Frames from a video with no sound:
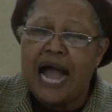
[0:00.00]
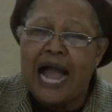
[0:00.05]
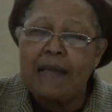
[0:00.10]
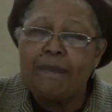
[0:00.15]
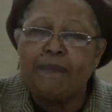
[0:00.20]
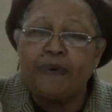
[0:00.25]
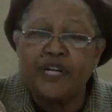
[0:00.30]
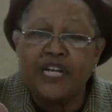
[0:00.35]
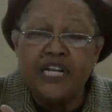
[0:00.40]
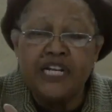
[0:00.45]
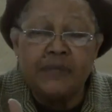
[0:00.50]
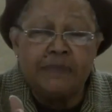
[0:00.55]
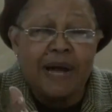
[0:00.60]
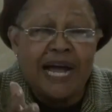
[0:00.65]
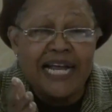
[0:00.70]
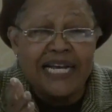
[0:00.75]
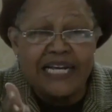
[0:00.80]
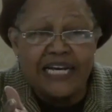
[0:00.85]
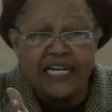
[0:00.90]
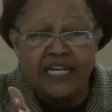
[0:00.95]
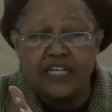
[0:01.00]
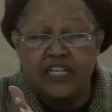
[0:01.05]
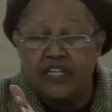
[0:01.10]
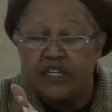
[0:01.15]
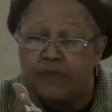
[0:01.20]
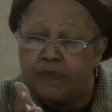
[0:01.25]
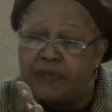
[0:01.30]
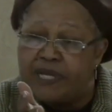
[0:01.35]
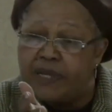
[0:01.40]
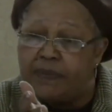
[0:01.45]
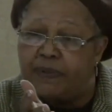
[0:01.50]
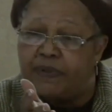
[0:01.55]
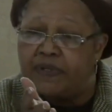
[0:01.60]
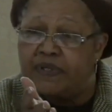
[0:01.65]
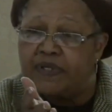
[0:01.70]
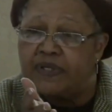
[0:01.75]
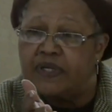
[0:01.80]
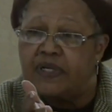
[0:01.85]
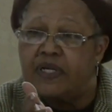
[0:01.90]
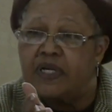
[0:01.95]
I put in my letter to the
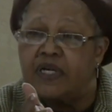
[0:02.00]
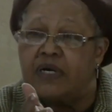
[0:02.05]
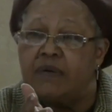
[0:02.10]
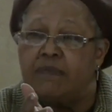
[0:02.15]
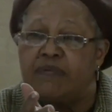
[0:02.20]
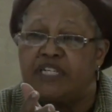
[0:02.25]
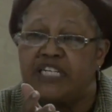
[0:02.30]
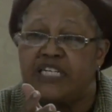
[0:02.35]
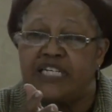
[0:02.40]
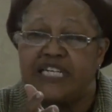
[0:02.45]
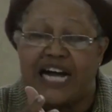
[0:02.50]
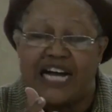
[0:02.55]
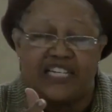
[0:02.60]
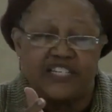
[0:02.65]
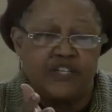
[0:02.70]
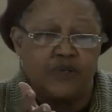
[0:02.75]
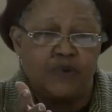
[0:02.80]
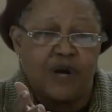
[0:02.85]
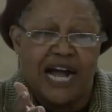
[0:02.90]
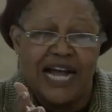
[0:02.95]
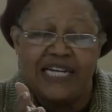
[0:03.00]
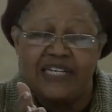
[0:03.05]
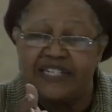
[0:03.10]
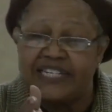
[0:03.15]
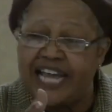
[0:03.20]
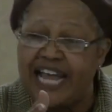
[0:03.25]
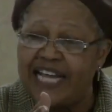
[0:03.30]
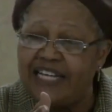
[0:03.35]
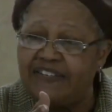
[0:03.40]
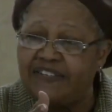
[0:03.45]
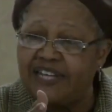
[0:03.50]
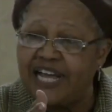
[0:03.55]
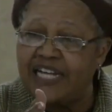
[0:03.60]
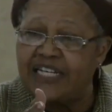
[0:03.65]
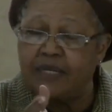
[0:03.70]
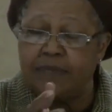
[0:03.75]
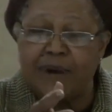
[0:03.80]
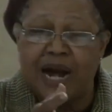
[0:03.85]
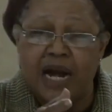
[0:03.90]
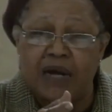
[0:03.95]
paper Mr. Darcy Ryan's case
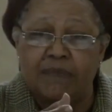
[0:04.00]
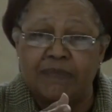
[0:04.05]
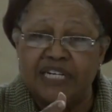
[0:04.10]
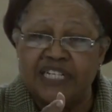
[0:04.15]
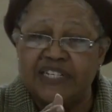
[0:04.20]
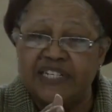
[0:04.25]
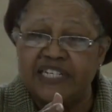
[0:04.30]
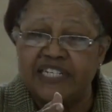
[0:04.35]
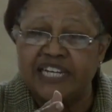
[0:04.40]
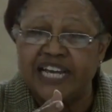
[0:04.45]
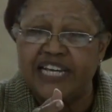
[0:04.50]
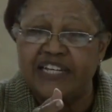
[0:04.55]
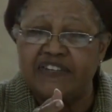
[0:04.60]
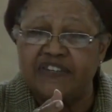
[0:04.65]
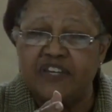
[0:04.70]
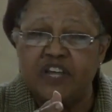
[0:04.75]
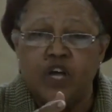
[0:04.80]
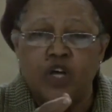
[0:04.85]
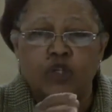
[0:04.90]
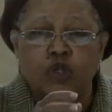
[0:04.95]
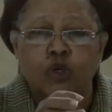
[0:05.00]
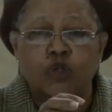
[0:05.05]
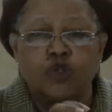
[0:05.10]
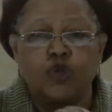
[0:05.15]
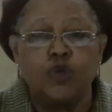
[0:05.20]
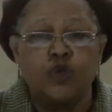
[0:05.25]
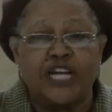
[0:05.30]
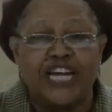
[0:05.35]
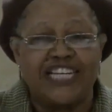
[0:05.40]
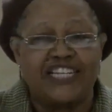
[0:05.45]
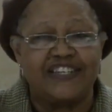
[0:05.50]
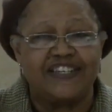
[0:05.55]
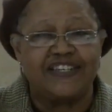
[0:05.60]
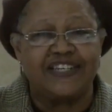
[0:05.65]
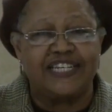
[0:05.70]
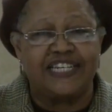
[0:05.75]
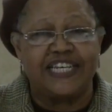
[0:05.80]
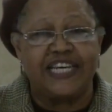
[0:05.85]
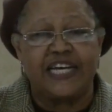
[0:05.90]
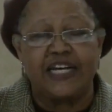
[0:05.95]
and Tamara Mercer's case. Those two
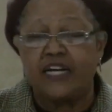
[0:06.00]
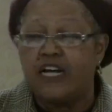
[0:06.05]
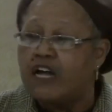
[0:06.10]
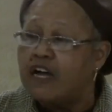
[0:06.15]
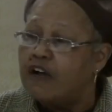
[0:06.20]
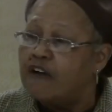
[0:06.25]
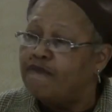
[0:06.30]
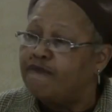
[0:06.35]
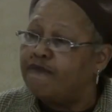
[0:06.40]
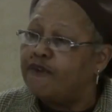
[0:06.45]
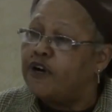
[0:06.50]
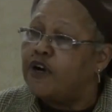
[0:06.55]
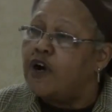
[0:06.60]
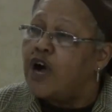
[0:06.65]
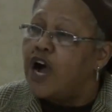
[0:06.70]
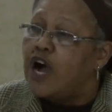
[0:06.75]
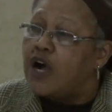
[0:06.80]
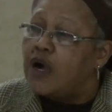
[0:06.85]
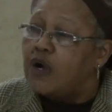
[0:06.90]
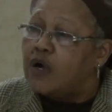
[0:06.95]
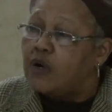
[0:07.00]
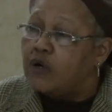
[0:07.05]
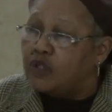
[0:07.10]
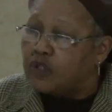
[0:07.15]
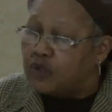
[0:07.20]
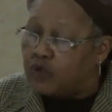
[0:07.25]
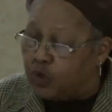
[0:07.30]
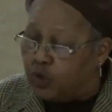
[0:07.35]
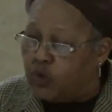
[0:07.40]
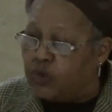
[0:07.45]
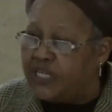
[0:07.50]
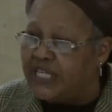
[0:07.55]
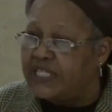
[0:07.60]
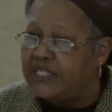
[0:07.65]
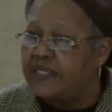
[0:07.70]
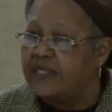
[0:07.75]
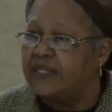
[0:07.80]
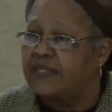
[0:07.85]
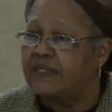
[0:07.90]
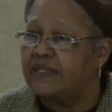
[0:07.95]
cases are there for two
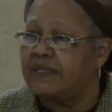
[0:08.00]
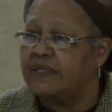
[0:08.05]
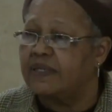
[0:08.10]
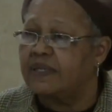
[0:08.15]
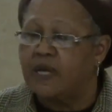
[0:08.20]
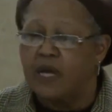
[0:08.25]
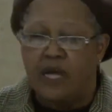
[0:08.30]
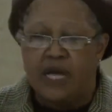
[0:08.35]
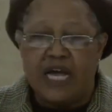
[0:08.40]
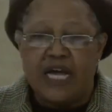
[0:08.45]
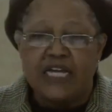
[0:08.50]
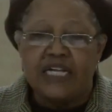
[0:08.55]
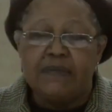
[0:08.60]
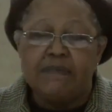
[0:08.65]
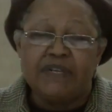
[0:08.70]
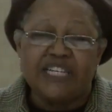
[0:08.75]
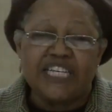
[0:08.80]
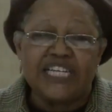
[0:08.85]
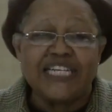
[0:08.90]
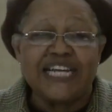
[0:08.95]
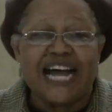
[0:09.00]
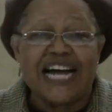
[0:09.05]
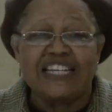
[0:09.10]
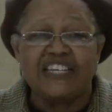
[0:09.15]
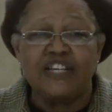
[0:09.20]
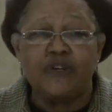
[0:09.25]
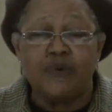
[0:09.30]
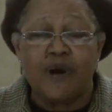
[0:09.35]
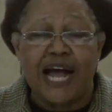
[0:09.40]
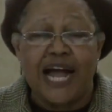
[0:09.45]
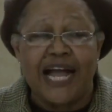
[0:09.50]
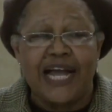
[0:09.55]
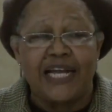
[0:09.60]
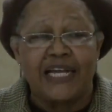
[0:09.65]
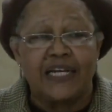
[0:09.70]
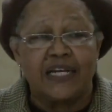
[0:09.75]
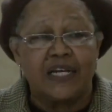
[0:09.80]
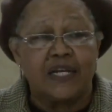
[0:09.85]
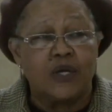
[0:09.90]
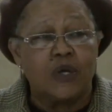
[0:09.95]
reasons. Mr. Darcy
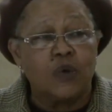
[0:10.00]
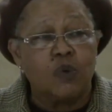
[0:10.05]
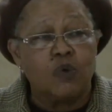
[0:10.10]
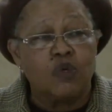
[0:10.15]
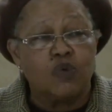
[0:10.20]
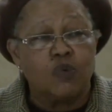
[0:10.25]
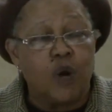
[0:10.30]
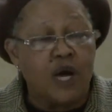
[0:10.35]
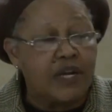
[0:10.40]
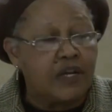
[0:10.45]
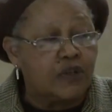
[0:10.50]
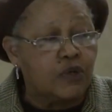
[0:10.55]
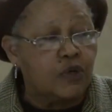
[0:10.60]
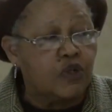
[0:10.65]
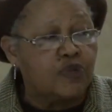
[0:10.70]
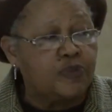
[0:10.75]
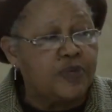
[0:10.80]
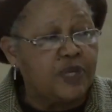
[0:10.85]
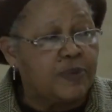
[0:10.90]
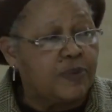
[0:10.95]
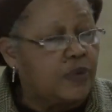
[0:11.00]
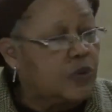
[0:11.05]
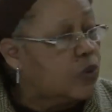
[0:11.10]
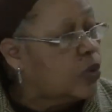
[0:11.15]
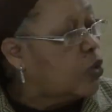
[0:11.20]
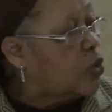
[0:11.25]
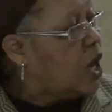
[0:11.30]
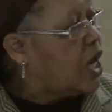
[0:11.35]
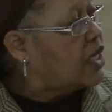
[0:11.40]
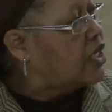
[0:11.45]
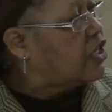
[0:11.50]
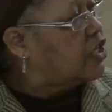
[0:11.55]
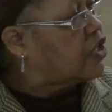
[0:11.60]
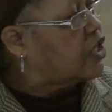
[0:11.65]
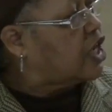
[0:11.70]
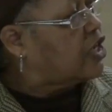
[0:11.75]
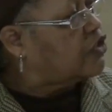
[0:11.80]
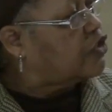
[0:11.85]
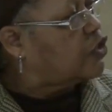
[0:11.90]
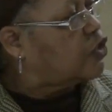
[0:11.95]
Ryan was one of those people who, under
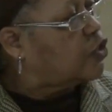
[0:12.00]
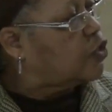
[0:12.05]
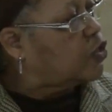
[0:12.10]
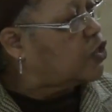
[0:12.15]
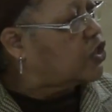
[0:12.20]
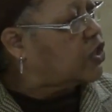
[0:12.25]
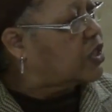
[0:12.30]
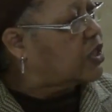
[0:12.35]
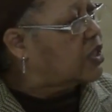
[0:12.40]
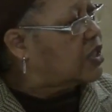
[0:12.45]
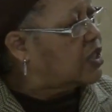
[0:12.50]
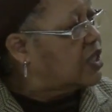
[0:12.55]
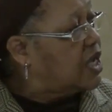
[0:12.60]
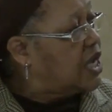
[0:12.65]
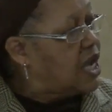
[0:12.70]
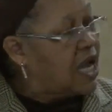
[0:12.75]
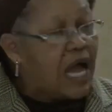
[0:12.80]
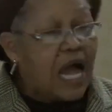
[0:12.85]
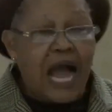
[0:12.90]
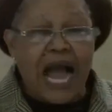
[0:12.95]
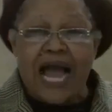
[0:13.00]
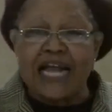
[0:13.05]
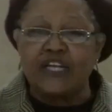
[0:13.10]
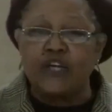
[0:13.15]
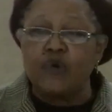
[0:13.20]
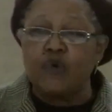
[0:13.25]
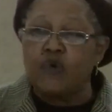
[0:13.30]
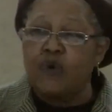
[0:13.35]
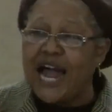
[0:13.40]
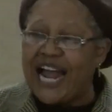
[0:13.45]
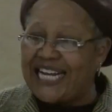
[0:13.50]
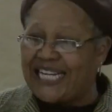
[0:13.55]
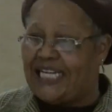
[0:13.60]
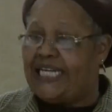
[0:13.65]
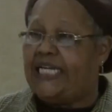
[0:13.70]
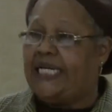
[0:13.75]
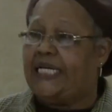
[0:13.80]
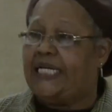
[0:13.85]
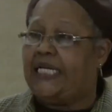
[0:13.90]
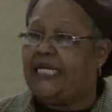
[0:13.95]
the Constitution, had the right